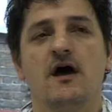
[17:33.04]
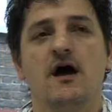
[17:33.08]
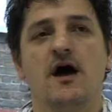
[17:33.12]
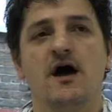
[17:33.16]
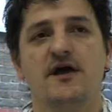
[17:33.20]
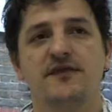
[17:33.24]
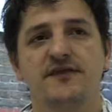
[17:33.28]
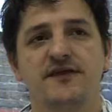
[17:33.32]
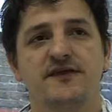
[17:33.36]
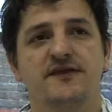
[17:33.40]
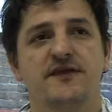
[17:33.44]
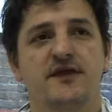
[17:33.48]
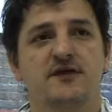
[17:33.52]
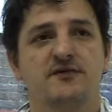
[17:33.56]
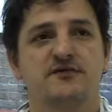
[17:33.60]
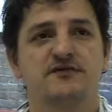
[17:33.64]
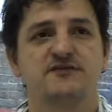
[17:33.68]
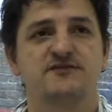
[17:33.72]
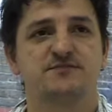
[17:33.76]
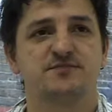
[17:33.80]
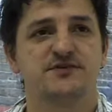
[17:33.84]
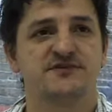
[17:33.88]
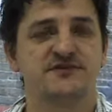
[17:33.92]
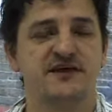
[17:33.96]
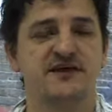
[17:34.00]
I think there
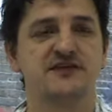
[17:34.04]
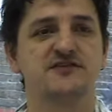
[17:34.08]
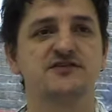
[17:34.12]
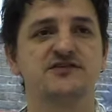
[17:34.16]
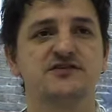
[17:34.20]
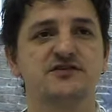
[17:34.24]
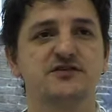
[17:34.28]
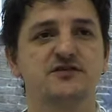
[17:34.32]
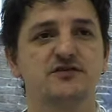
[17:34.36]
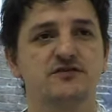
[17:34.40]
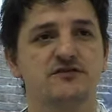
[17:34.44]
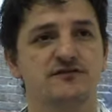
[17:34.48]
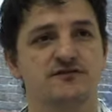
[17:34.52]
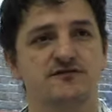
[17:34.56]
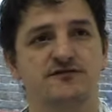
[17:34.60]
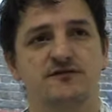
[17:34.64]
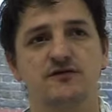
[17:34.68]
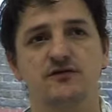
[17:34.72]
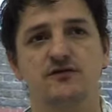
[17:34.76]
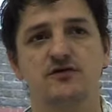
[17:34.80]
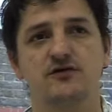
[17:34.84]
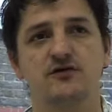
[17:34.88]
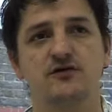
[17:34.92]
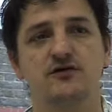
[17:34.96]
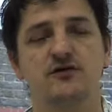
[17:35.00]
is potential
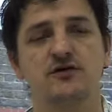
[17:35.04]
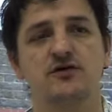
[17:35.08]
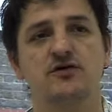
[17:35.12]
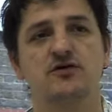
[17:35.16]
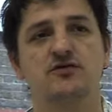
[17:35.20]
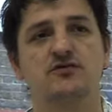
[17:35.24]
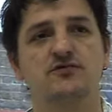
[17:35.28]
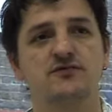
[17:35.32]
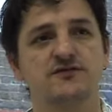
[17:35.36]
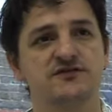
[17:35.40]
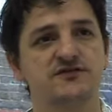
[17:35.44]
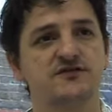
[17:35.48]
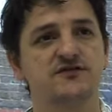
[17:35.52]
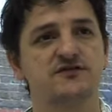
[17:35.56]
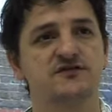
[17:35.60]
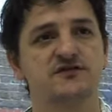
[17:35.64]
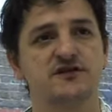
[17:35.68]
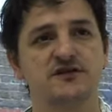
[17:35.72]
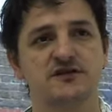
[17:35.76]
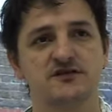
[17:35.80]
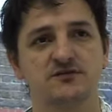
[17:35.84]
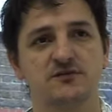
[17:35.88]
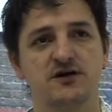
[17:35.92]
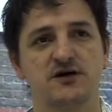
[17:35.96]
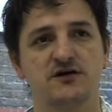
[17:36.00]
for
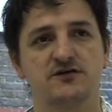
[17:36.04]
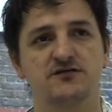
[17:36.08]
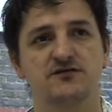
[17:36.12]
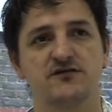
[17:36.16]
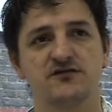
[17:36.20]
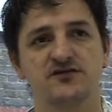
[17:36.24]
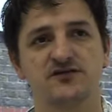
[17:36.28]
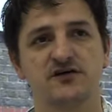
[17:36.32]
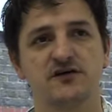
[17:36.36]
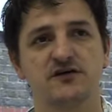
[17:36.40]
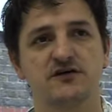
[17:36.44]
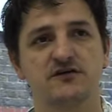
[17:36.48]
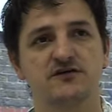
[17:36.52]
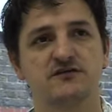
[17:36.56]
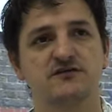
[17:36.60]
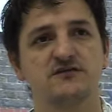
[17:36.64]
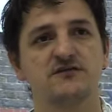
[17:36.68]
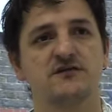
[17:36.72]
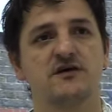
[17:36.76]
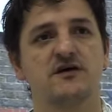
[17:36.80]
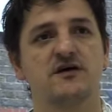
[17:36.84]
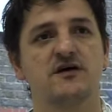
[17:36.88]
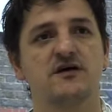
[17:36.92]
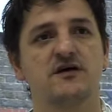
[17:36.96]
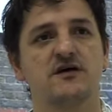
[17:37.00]
reducing demand for
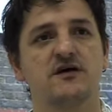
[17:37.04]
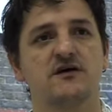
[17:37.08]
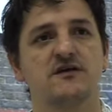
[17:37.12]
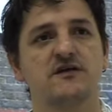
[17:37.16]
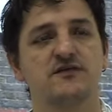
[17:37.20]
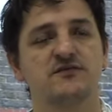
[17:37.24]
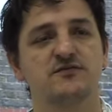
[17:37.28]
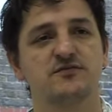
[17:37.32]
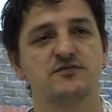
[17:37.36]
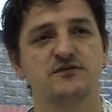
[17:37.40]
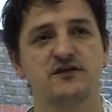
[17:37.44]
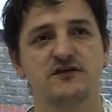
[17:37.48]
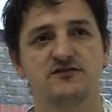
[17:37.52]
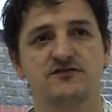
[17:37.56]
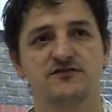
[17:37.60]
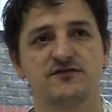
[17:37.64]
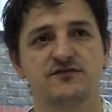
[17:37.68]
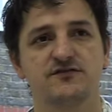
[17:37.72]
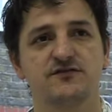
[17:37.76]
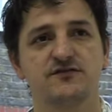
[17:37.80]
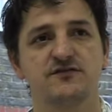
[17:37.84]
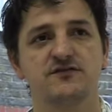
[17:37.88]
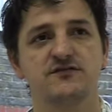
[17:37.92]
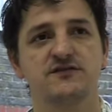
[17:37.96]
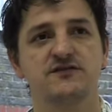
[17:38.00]
drugs. There's potential
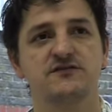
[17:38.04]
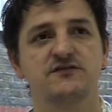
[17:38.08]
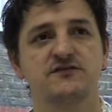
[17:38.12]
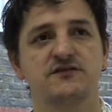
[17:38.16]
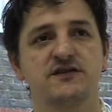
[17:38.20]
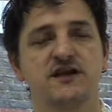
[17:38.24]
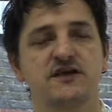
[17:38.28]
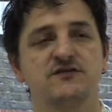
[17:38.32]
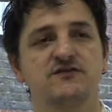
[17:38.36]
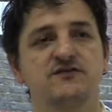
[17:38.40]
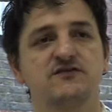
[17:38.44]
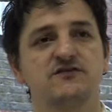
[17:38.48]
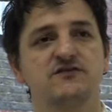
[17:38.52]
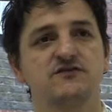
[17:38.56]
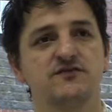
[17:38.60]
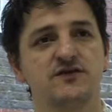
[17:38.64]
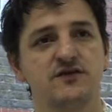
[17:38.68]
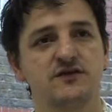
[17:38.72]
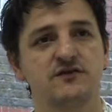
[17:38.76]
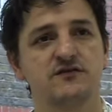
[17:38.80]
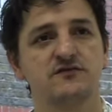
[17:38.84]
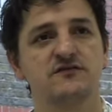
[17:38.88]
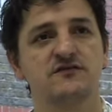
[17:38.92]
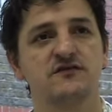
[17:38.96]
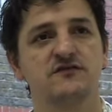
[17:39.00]
for reducing levels of
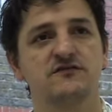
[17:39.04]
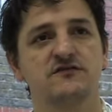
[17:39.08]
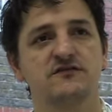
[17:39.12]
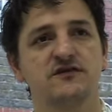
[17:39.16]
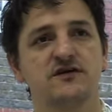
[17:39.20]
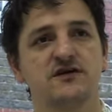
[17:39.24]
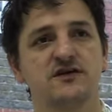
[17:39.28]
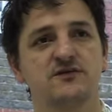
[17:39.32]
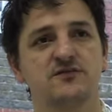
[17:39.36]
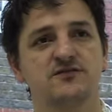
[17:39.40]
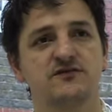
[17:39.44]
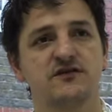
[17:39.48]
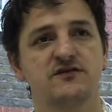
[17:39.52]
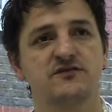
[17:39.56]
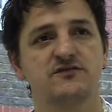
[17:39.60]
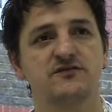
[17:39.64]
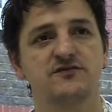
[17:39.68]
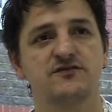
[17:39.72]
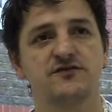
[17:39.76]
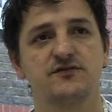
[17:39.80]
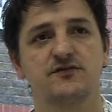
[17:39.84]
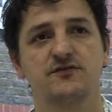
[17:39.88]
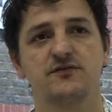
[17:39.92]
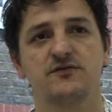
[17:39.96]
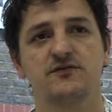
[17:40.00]
use. There's certainly potential
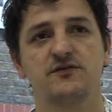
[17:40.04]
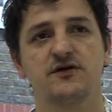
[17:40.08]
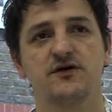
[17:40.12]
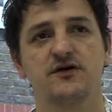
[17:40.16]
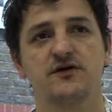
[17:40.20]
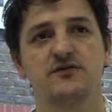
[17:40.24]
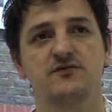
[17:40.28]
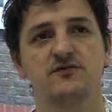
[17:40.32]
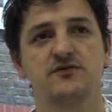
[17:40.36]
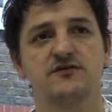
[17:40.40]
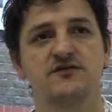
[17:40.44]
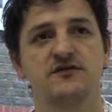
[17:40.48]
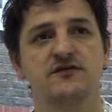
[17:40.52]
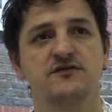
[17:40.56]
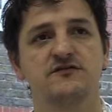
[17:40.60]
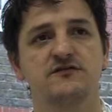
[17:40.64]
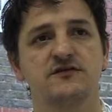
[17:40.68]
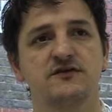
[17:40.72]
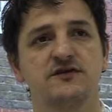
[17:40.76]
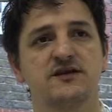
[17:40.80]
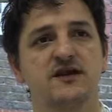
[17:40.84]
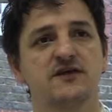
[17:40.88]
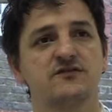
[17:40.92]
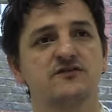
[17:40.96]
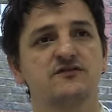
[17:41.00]
for
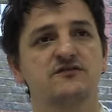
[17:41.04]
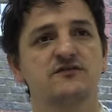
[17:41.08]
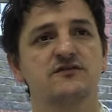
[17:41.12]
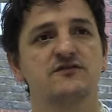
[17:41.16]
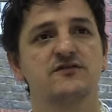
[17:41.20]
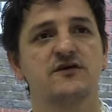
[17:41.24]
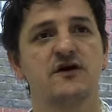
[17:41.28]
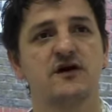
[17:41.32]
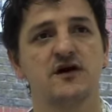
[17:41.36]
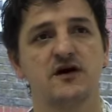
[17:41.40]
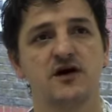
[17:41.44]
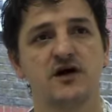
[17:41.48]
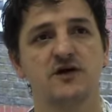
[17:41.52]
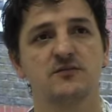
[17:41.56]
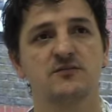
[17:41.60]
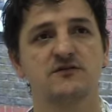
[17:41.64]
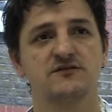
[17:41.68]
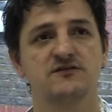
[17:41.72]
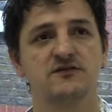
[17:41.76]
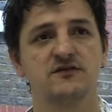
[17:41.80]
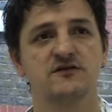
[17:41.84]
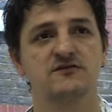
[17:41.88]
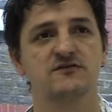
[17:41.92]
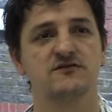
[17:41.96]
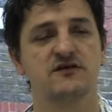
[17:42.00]
reducing levels of harm
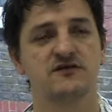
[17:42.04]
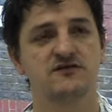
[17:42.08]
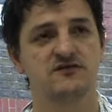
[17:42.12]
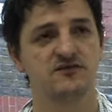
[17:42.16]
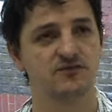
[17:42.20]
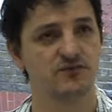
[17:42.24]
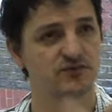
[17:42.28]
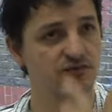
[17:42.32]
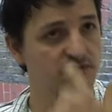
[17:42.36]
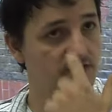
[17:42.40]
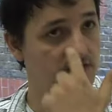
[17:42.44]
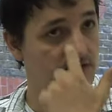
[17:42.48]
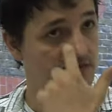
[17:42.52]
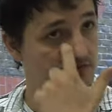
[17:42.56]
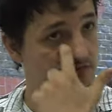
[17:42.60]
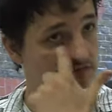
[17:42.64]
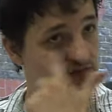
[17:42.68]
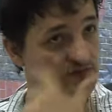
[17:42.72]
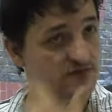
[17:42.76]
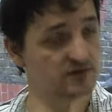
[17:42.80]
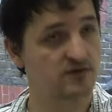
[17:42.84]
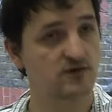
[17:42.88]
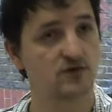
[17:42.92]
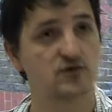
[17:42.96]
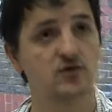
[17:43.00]
associated with
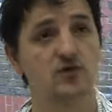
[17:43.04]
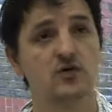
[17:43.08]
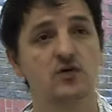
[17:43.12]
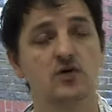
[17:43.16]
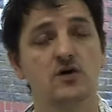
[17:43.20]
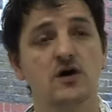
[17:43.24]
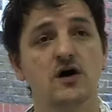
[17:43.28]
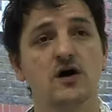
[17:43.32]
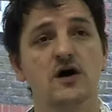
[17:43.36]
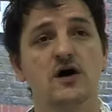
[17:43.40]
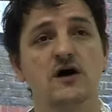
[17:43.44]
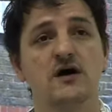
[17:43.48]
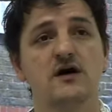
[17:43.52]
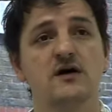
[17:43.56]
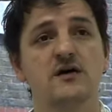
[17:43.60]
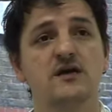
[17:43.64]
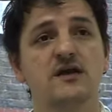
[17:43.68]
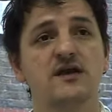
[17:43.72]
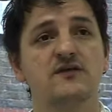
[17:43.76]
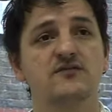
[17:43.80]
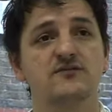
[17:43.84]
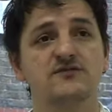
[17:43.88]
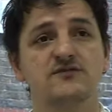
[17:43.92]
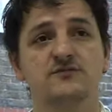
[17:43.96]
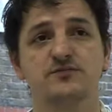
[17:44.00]
use or
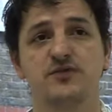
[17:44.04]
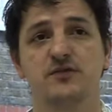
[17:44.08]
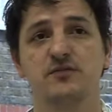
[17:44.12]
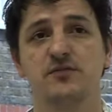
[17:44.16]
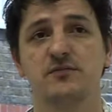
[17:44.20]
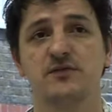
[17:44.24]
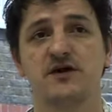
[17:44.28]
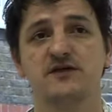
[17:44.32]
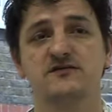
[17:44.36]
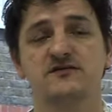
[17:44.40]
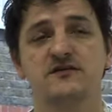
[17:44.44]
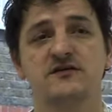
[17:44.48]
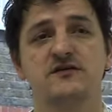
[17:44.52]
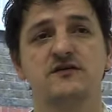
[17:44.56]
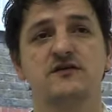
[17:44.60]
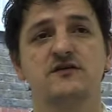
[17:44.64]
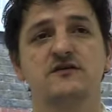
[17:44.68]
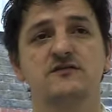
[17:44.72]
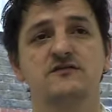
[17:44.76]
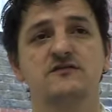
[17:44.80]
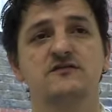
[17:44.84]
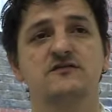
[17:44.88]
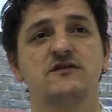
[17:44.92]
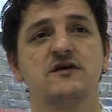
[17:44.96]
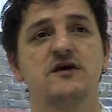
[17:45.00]
levels of problematic
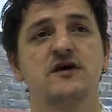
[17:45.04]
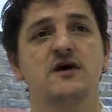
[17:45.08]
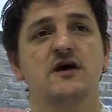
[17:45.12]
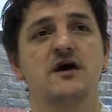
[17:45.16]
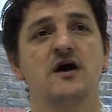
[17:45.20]
use.